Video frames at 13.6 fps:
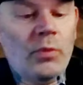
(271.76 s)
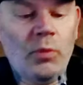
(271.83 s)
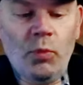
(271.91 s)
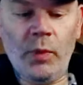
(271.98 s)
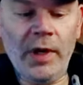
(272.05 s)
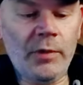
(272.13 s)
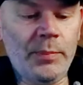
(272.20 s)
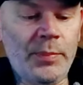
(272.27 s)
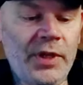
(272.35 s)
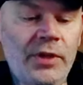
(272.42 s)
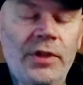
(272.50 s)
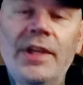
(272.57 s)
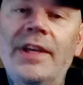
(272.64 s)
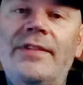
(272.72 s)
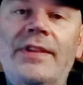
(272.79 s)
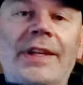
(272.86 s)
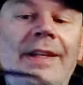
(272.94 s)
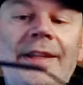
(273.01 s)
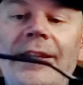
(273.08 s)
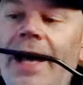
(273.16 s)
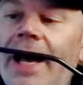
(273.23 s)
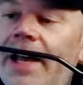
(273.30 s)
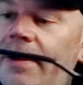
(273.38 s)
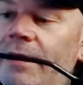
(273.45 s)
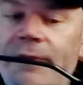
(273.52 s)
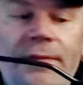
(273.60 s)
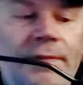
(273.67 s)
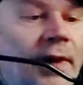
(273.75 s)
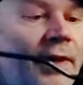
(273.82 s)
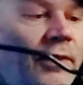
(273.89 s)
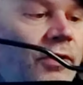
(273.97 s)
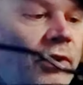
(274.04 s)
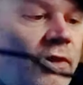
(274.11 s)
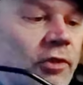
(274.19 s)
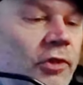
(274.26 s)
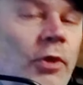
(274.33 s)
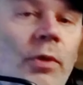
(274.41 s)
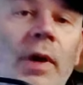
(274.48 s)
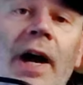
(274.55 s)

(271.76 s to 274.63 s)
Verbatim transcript: well built. It's a lot of fun to shoot.